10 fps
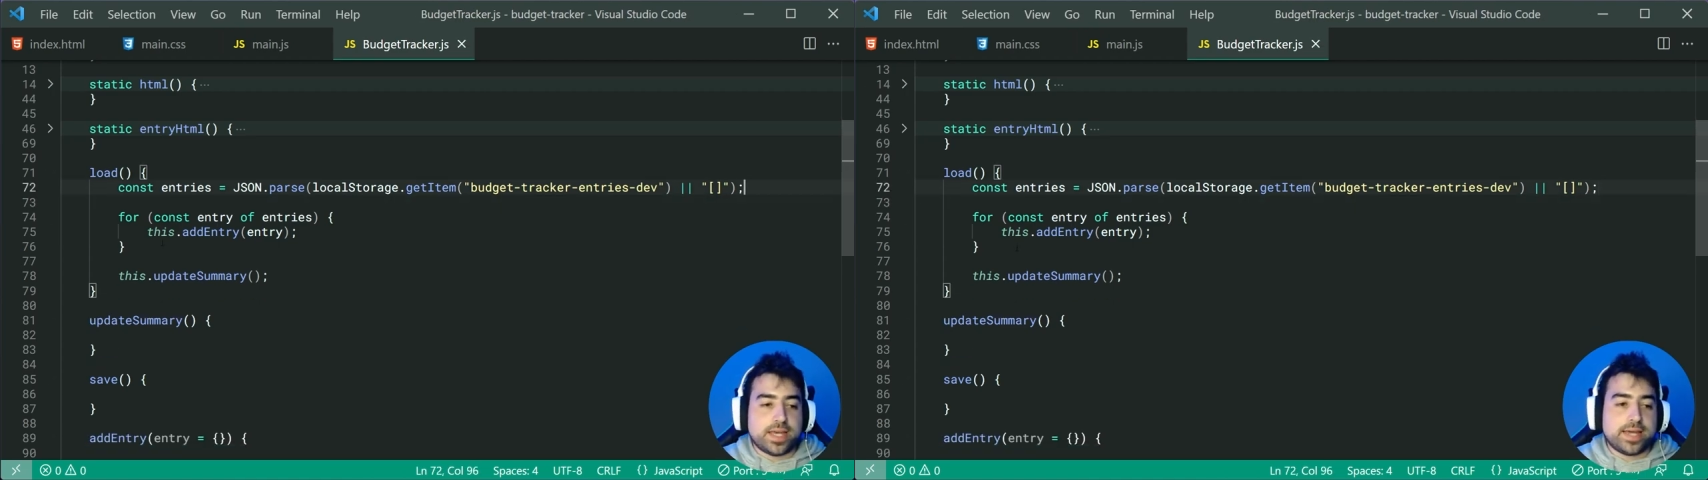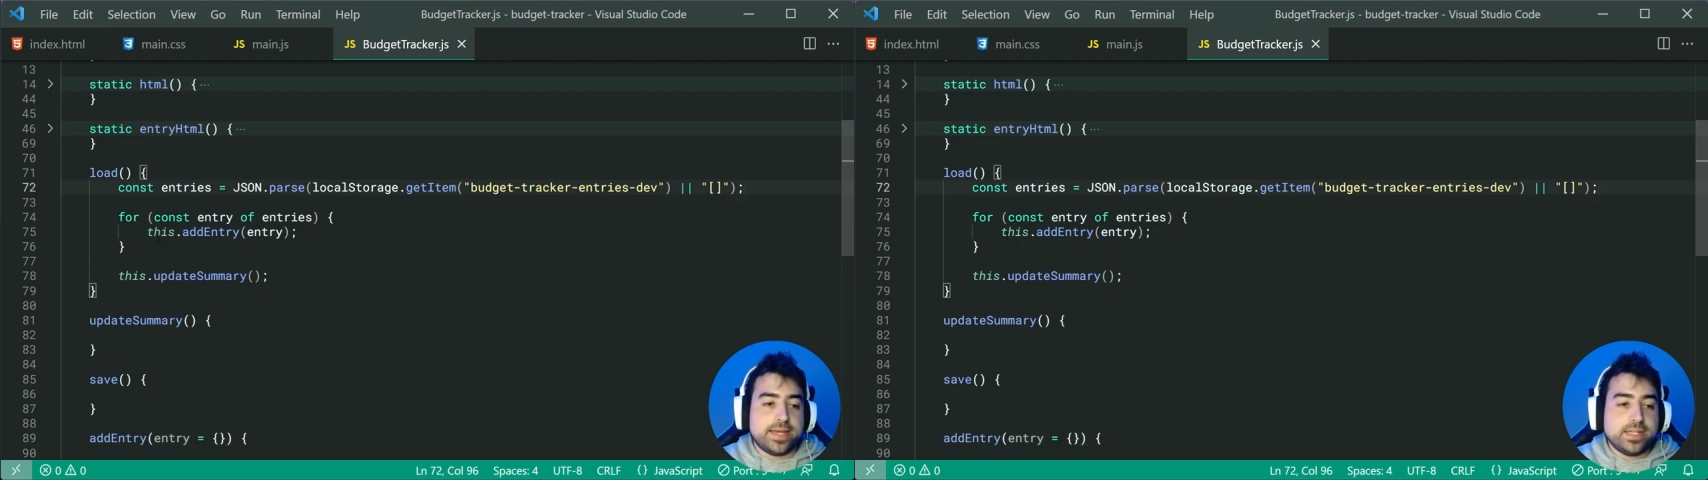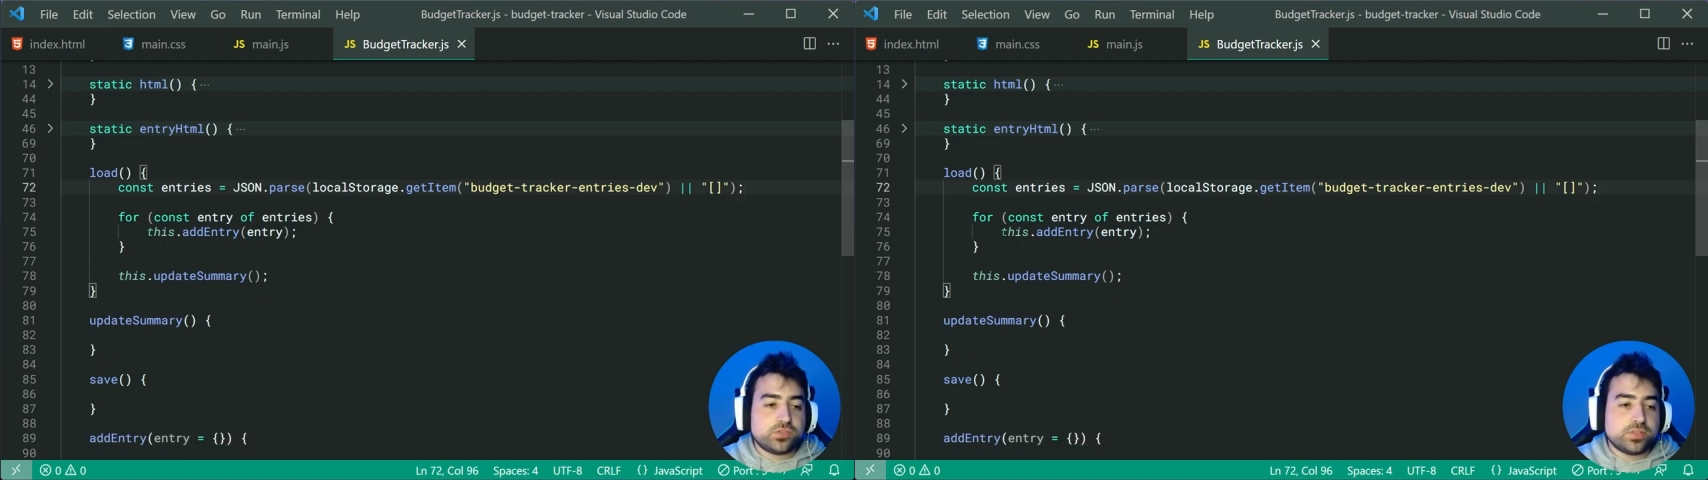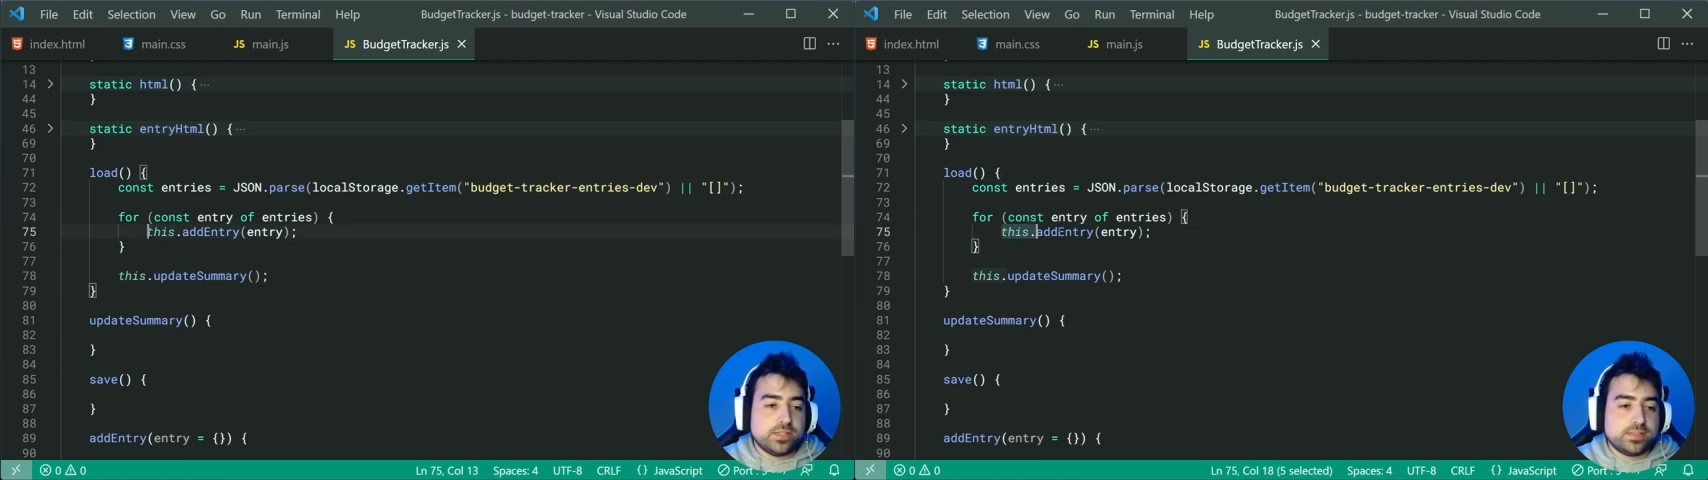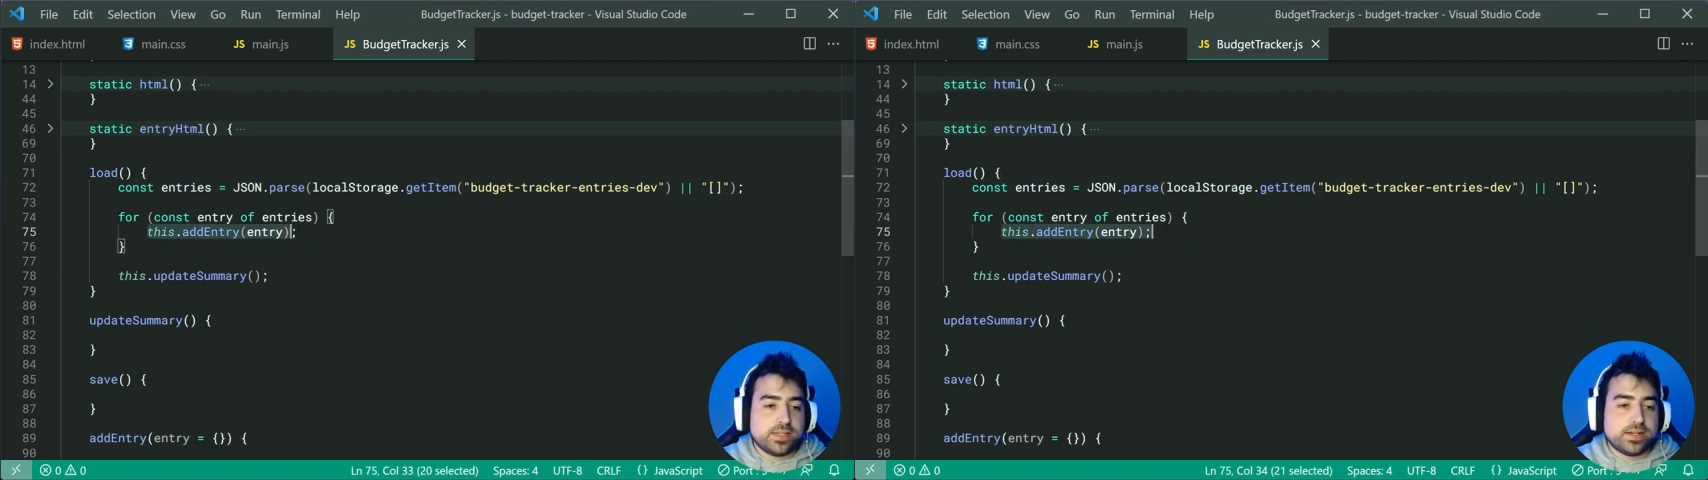add entry
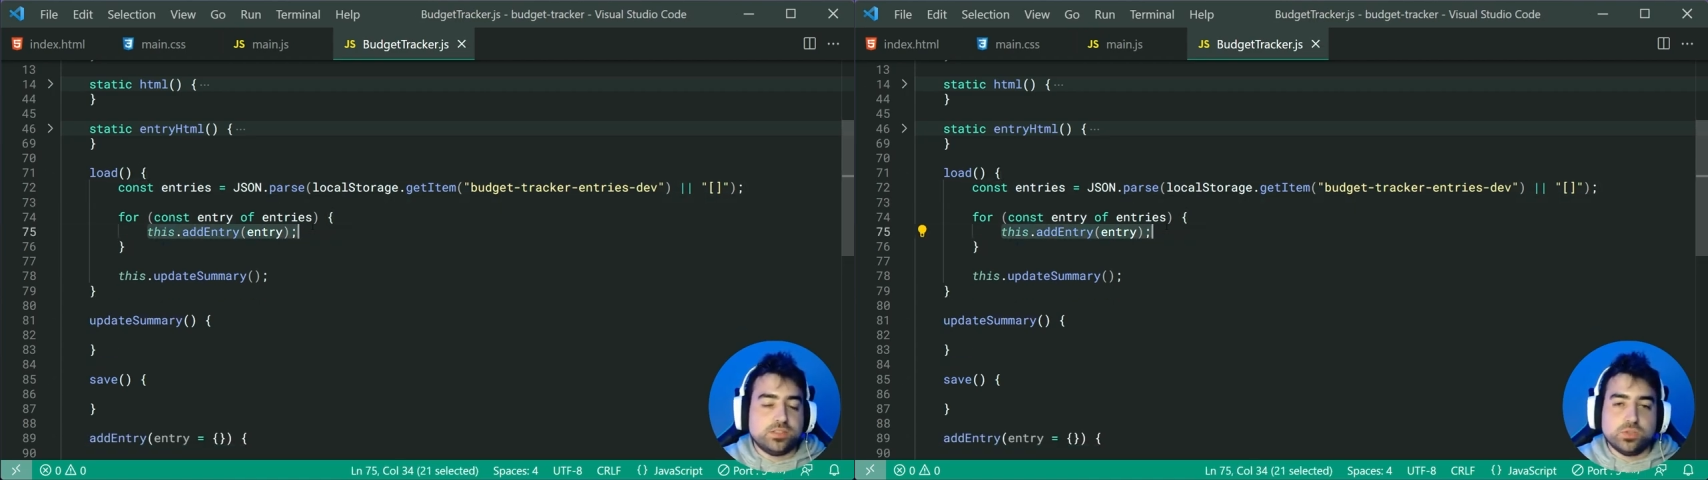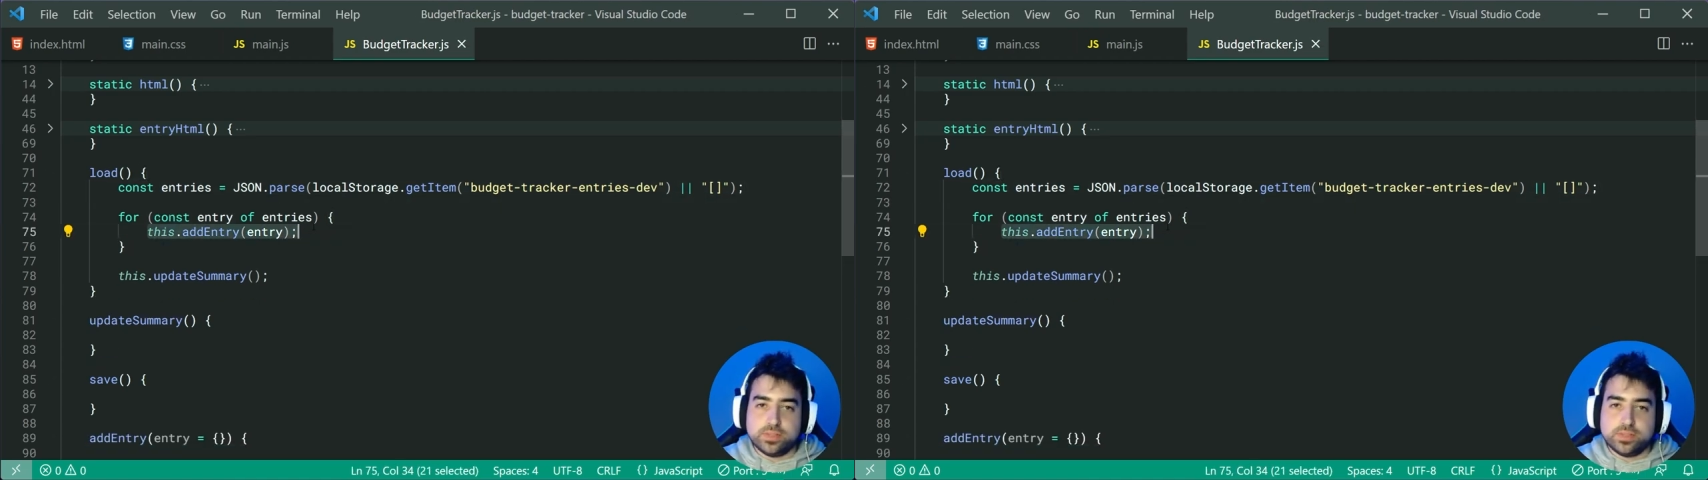isn't going to do